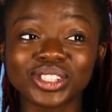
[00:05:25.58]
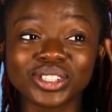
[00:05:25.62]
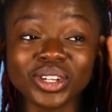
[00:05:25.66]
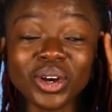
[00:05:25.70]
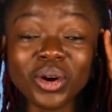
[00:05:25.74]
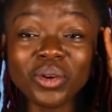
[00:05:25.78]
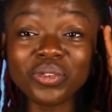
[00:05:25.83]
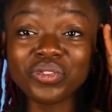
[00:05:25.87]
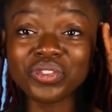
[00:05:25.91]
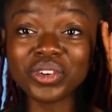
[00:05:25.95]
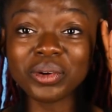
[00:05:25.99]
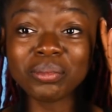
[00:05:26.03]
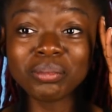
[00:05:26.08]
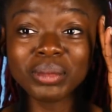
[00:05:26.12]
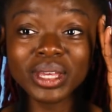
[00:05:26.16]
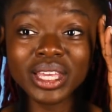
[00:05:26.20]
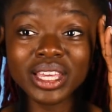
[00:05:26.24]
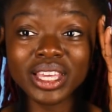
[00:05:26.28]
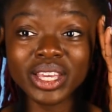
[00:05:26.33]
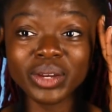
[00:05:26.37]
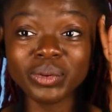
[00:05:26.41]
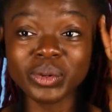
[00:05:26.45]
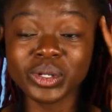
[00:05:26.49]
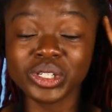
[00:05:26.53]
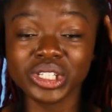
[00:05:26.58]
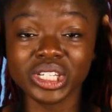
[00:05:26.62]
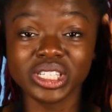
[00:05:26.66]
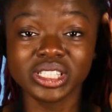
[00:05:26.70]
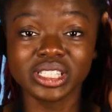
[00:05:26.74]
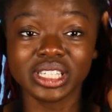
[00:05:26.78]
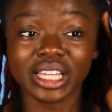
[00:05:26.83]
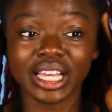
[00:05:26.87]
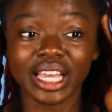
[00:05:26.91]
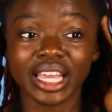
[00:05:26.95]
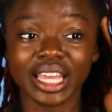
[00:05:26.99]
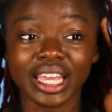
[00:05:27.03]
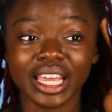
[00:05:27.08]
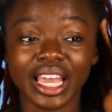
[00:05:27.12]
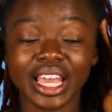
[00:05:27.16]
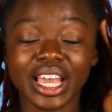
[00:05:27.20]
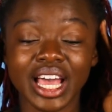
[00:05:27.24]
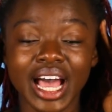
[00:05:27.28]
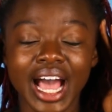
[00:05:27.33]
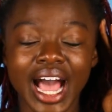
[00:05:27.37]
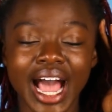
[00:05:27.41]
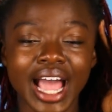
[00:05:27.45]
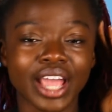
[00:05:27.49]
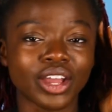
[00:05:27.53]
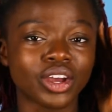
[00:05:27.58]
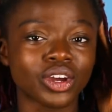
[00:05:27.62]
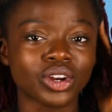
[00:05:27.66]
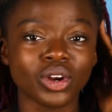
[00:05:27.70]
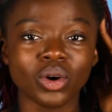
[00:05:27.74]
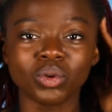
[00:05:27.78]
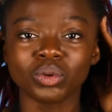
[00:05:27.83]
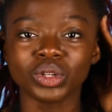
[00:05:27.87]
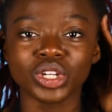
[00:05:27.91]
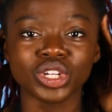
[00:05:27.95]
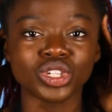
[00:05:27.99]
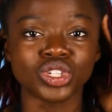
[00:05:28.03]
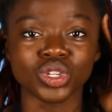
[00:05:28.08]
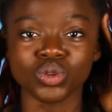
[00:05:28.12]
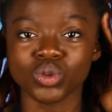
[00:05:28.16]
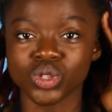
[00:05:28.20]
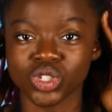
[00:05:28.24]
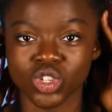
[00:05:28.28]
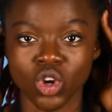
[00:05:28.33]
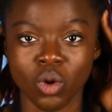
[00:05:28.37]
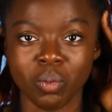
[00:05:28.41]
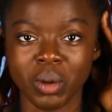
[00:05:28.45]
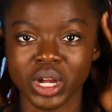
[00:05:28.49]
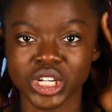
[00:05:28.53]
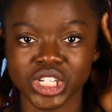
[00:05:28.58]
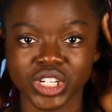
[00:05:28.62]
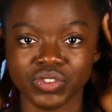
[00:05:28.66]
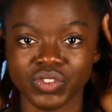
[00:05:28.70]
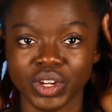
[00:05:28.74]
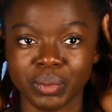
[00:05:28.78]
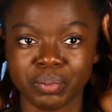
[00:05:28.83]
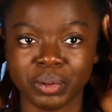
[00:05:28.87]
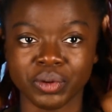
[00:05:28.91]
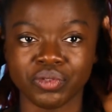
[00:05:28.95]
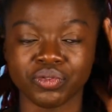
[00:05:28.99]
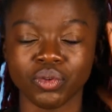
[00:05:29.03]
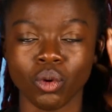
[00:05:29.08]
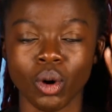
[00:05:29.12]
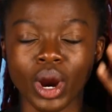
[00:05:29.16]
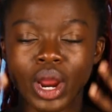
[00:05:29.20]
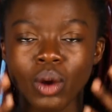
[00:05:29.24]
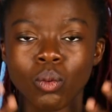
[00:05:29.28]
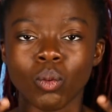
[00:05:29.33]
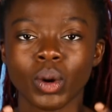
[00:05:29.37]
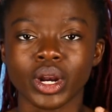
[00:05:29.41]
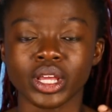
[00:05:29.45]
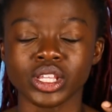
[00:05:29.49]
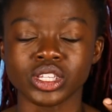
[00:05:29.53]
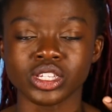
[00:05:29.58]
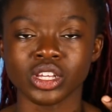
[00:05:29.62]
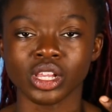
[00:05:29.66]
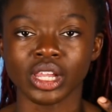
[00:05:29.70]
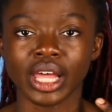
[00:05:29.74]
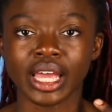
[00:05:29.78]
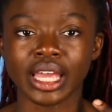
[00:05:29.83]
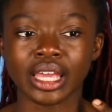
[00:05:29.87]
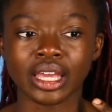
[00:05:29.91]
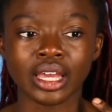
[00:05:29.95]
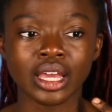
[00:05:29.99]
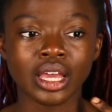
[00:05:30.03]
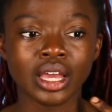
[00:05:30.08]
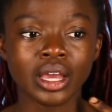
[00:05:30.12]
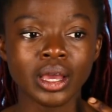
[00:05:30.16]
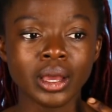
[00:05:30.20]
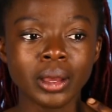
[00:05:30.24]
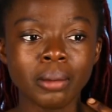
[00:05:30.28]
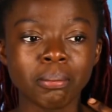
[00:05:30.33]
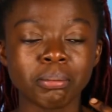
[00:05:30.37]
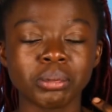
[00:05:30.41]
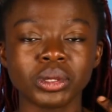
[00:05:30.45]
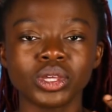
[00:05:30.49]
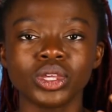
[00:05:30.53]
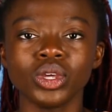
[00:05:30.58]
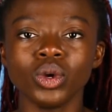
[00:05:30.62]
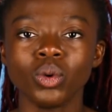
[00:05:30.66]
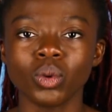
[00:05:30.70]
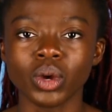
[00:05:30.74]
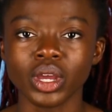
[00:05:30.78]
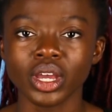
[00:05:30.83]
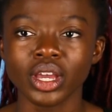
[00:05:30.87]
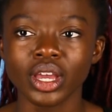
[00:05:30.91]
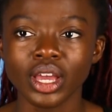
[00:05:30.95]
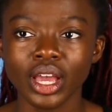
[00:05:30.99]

So for me, it was just like, I could only do so much of it before I wanted to like puke.